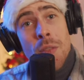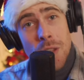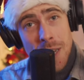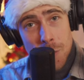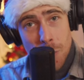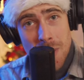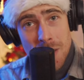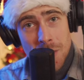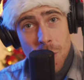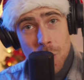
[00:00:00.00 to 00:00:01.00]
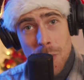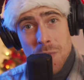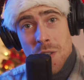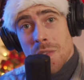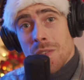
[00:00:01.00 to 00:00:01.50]
The links will be in the
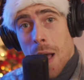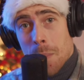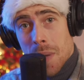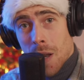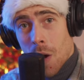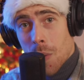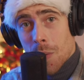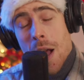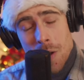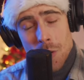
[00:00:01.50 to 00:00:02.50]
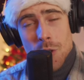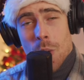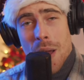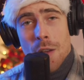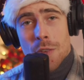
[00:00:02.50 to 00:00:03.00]
description down below. I
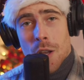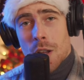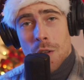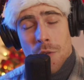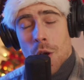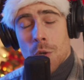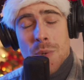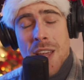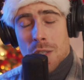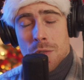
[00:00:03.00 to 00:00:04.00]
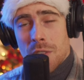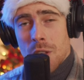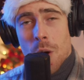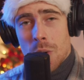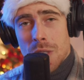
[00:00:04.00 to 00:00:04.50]
also have a lot of other reaction videos
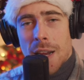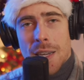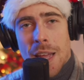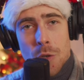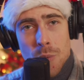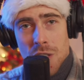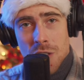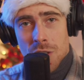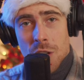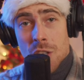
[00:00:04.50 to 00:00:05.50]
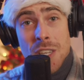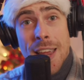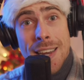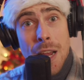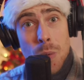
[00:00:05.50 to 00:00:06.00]
like Nightwish and such,
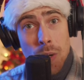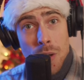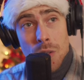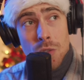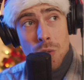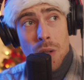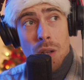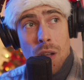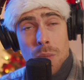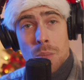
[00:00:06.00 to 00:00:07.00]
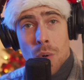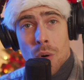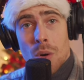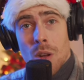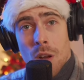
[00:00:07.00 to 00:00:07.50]
and I will do a lot
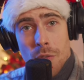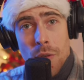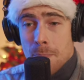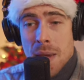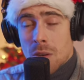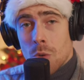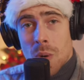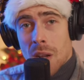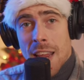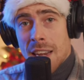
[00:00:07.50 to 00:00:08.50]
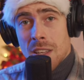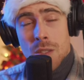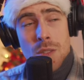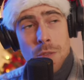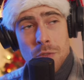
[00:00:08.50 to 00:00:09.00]
more of metal
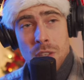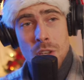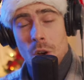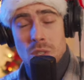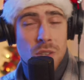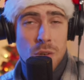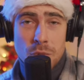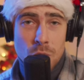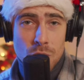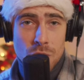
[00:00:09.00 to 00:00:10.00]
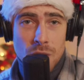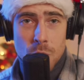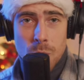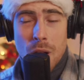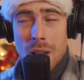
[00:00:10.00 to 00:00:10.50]
related videos in the future
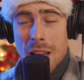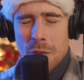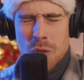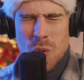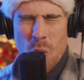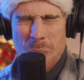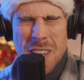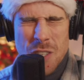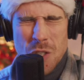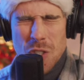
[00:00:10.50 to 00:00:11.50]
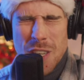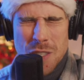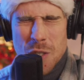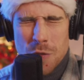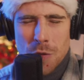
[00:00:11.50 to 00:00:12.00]
as well. I have so many
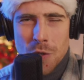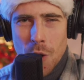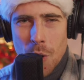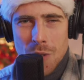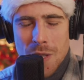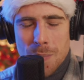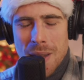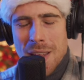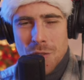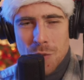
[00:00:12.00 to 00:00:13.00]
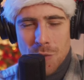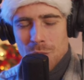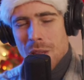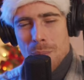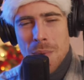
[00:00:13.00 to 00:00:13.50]
suggestions for those and plans to
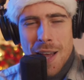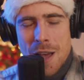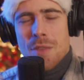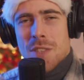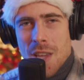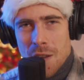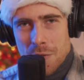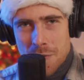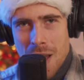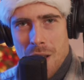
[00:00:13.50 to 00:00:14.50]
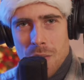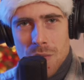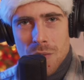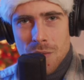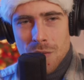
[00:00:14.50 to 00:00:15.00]
do them. I haven't yet
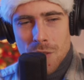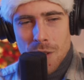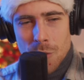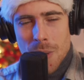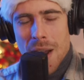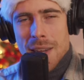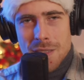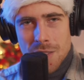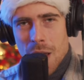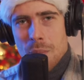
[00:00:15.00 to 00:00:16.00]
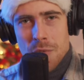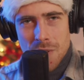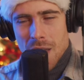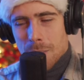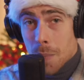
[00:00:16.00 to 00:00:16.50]
found the right time for
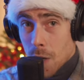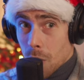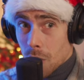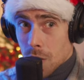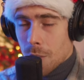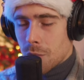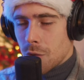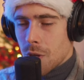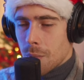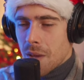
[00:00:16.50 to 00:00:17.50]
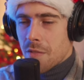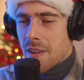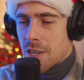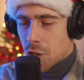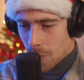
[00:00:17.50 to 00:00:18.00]
that, but I will come to them
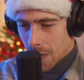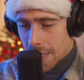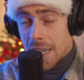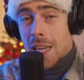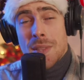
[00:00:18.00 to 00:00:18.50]
eventually.